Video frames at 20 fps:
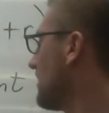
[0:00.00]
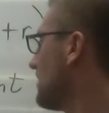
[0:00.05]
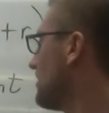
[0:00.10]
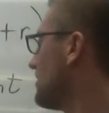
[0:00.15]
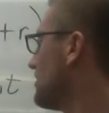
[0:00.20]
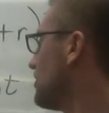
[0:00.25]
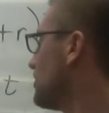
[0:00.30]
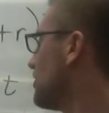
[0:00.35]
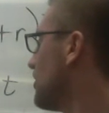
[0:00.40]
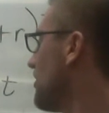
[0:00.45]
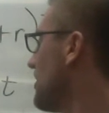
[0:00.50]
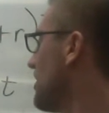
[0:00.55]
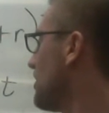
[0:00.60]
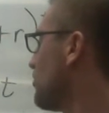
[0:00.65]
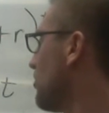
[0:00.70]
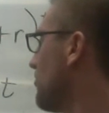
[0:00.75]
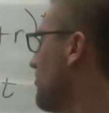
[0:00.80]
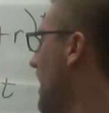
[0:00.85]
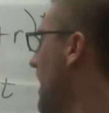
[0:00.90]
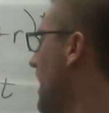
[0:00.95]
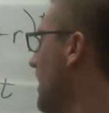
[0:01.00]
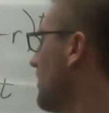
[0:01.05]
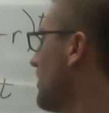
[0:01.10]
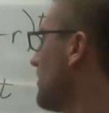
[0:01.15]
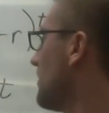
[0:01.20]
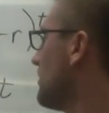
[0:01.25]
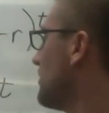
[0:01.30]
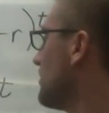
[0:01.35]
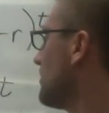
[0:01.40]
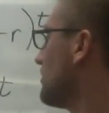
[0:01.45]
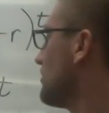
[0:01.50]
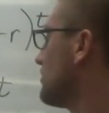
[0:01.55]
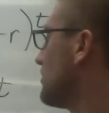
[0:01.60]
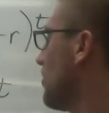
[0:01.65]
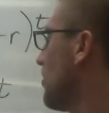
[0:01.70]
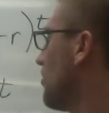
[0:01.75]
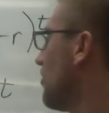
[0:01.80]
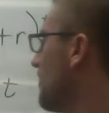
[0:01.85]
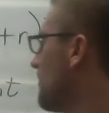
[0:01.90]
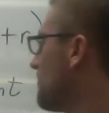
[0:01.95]
this is your initial amount.
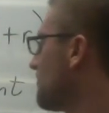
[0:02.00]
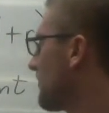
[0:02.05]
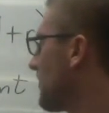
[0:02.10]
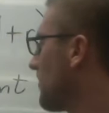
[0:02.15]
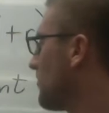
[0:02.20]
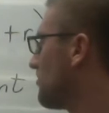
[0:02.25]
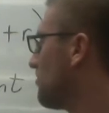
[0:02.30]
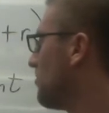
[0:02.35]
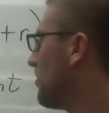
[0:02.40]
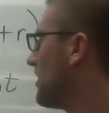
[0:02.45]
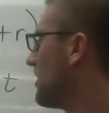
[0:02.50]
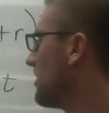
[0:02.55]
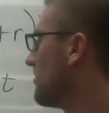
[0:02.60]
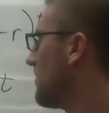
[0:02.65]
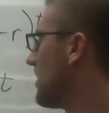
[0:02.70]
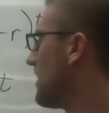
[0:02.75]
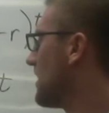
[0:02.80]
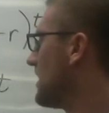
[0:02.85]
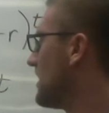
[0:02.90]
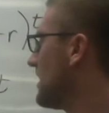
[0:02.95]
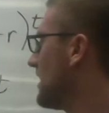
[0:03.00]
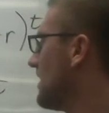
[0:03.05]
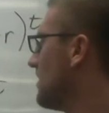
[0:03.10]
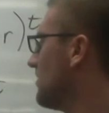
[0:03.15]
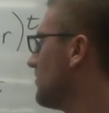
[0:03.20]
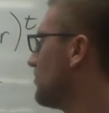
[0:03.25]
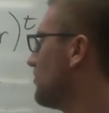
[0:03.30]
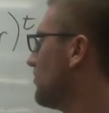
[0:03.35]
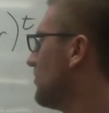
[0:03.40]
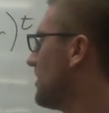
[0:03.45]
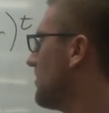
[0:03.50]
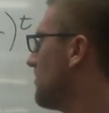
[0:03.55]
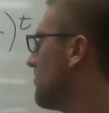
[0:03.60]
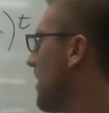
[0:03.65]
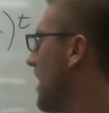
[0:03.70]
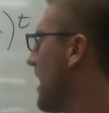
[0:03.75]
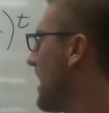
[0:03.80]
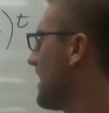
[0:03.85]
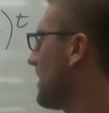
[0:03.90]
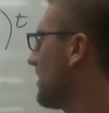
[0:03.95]
So if you're putting money into the
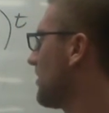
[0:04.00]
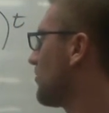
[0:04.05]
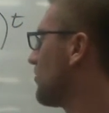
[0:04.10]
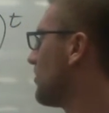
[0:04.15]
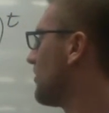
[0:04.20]
bank or